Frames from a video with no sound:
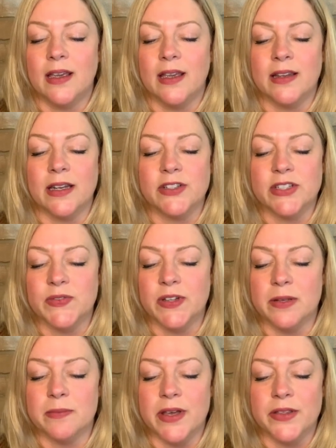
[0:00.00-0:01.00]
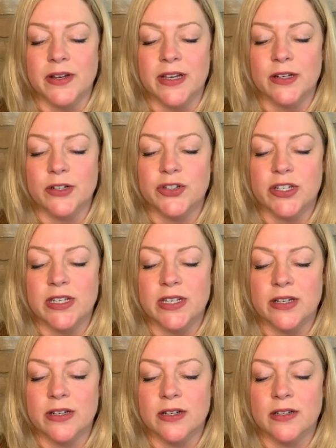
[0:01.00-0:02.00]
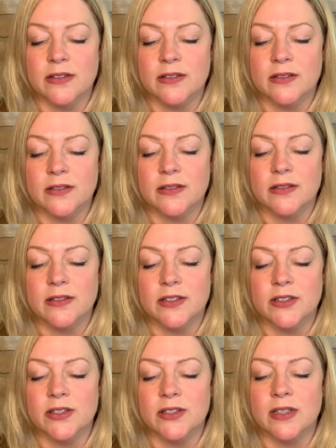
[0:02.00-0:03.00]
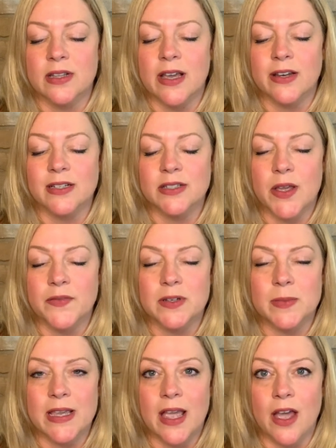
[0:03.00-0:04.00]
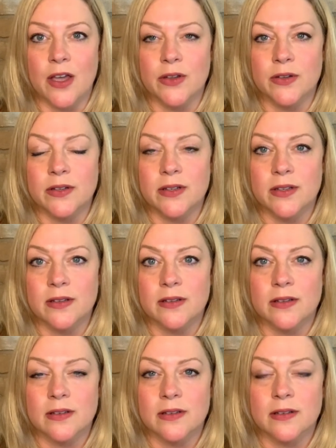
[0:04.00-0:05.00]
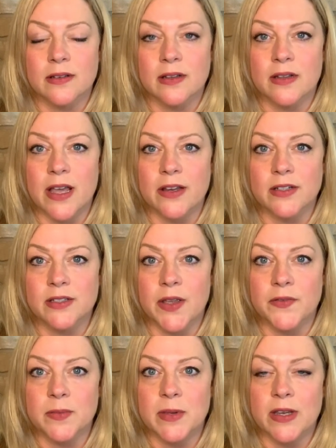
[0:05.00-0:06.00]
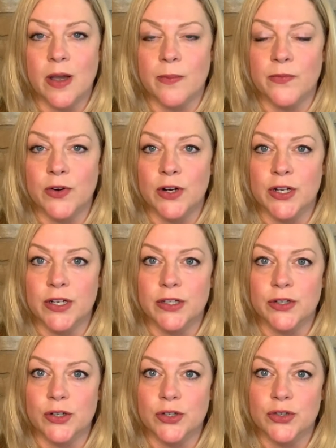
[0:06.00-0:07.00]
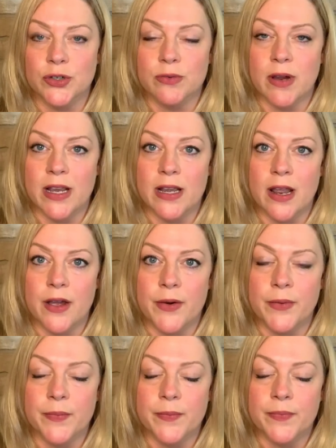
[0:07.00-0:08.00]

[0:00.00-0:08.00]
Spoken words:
And I just feel a mother energy here. So just allow yourself to be held. Allow yourself to be comforted and nurtured right now.